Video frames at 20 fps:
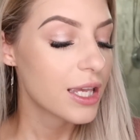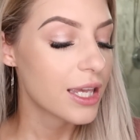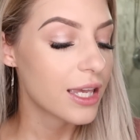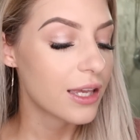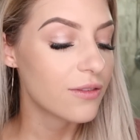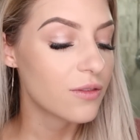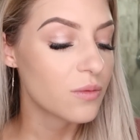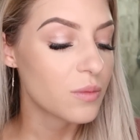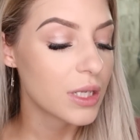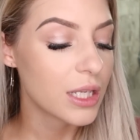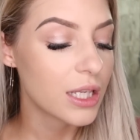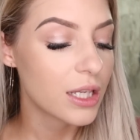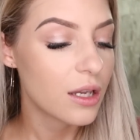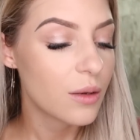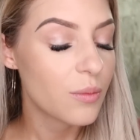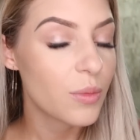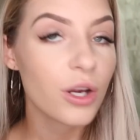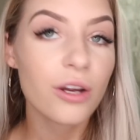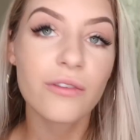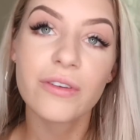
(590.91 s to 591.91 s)
give
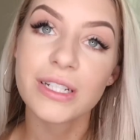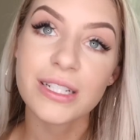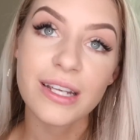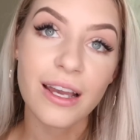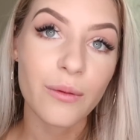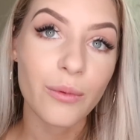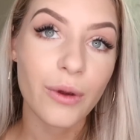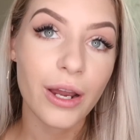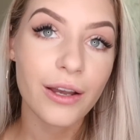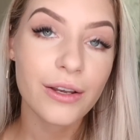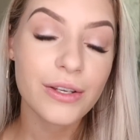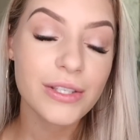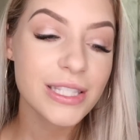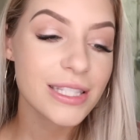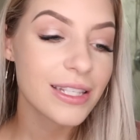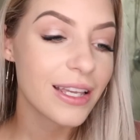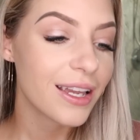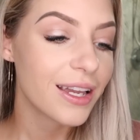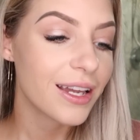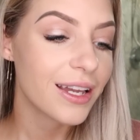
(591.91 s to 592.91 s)
me perfect eyebrows,
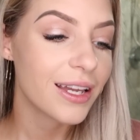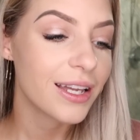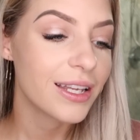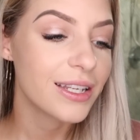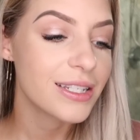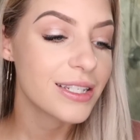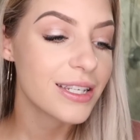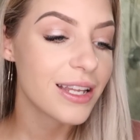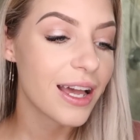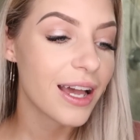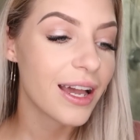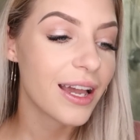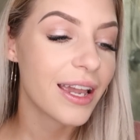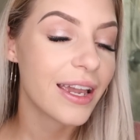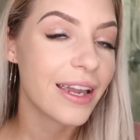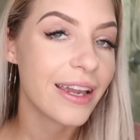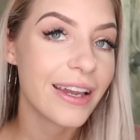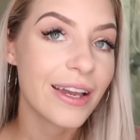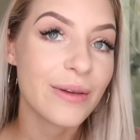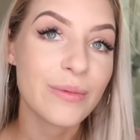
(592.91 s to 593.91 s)
and I
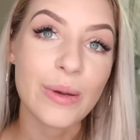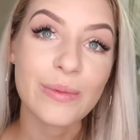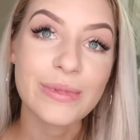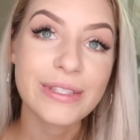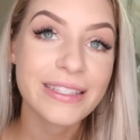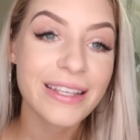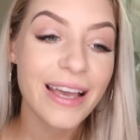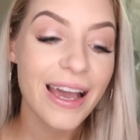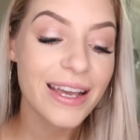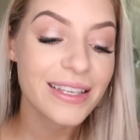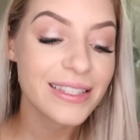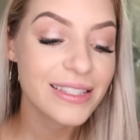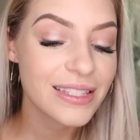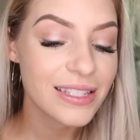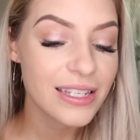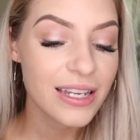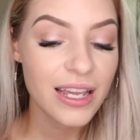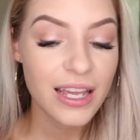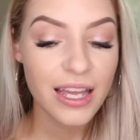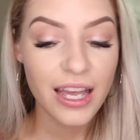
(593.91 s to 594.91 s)
am
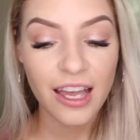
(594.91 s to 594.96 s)
obsessed.